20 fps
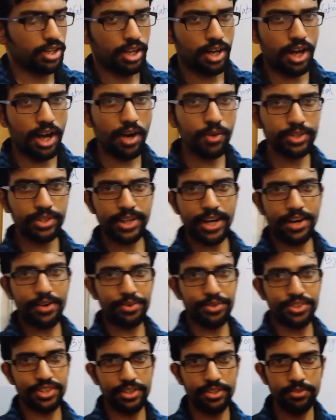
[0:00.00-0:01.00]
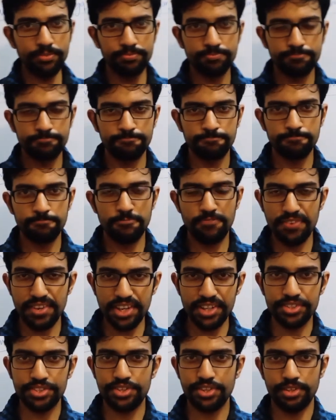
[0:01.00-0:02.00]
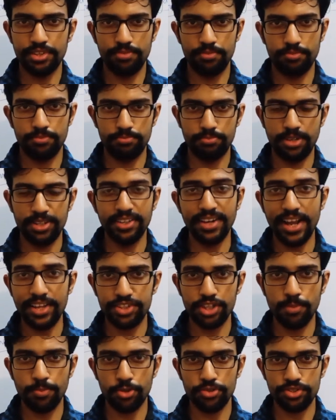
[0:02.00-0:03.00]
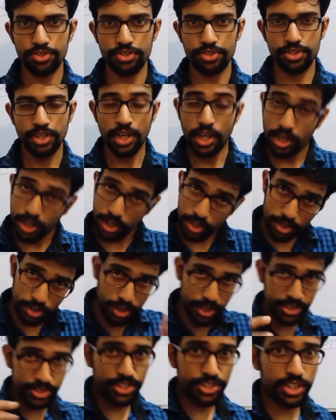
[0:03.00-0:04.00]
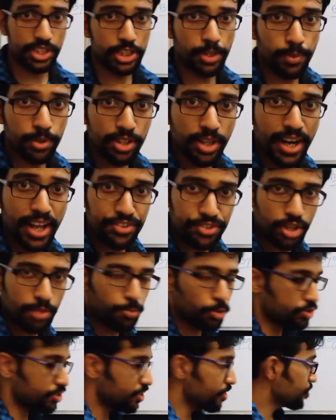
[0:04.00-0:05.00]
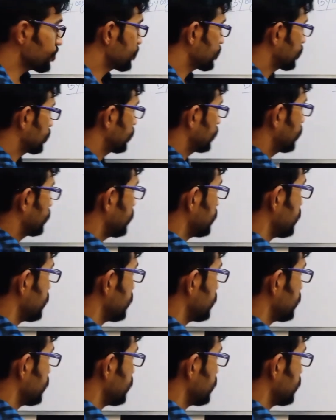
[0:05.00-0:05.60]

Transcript: How the nitrogen fixed by the natural process? Let's discuss about the natural process. This is